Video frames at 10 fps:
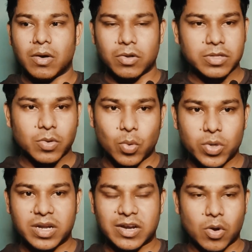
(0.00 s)
all the
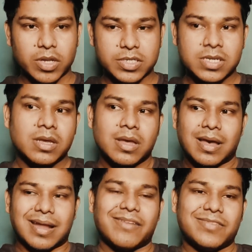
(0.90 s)
core technology.
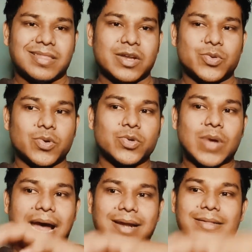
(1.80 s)
And after that, you're going
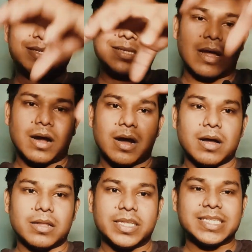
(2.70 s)
to add
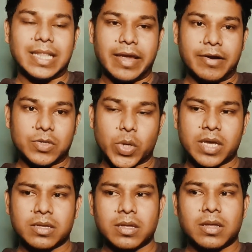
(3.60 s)
this layers,
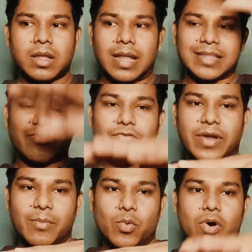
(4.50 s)
okay? Like the
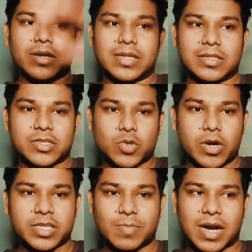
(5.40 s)
framework, then the
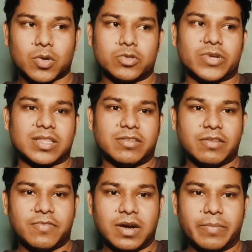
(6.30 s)
Solid smart contract, then
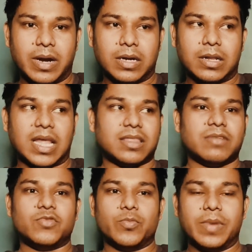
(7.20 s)
the fundamental, and
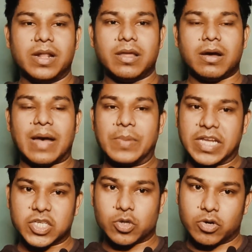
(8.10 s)
then you build the
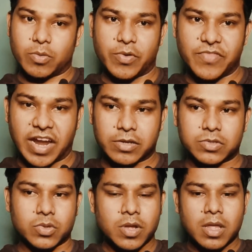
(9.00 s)
application on top of that.
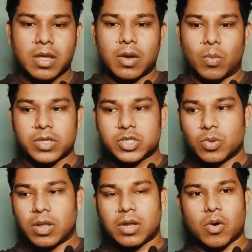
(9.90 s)
So once
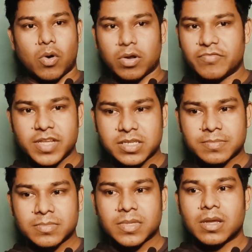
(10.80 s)
you learn all of
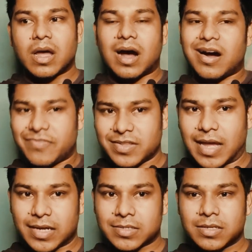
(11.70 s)
this, after
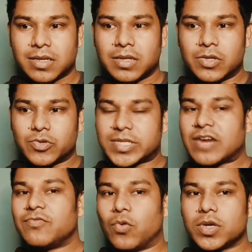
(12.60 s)
that, you
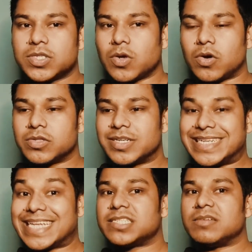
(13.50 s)
start focusing on the
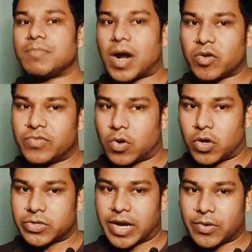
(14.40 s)
testing part of the
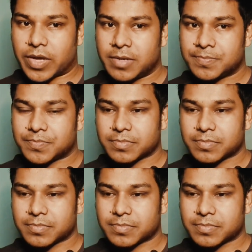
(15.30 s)
contract, okay?